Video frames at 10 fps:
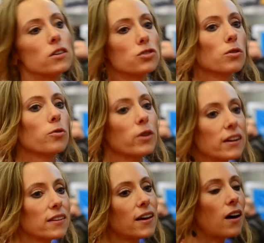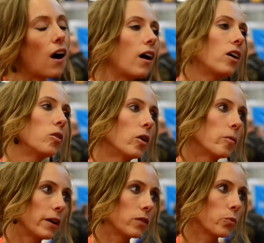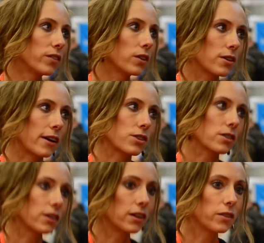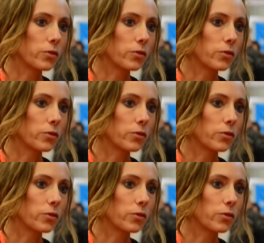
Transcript: so we're getting that aha moment when there's actually,